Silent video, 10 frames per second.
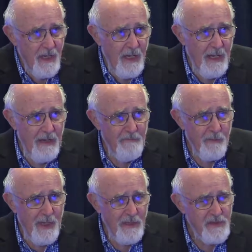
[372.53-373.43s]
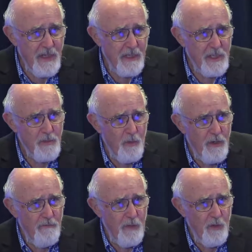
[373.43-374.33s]
and from a health scientist point
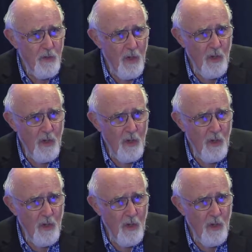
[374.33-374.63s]
of view,